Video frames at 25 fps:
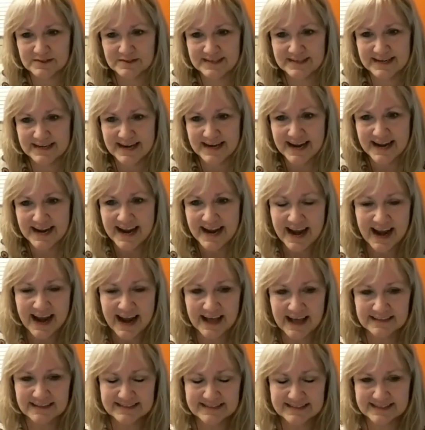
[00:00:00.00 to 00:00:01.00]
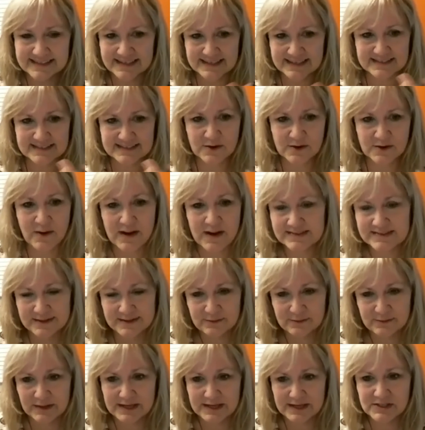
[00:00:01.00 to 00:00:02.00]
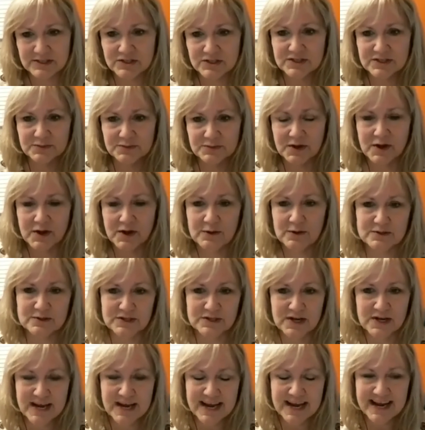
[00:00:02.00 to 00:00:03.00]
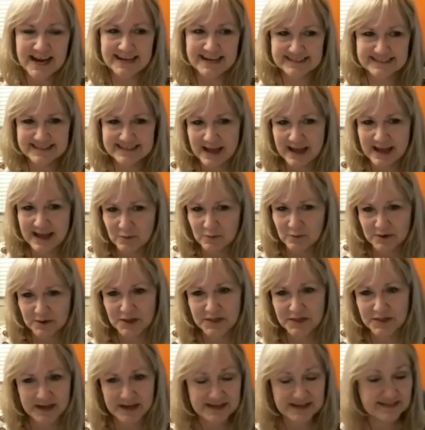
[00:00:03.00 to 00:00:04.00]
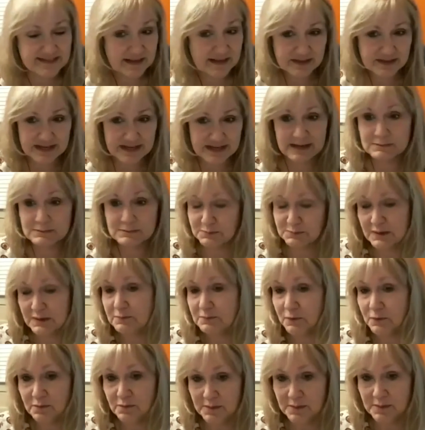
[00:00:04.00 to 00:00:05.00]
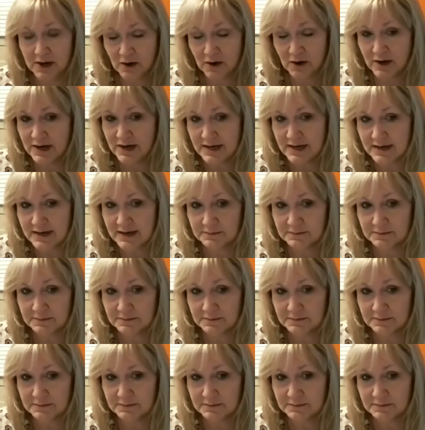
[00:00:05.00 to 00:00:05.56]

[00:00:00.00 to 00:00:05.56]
And Allison, so as a relationship coach, is that one of the things that keeps people married?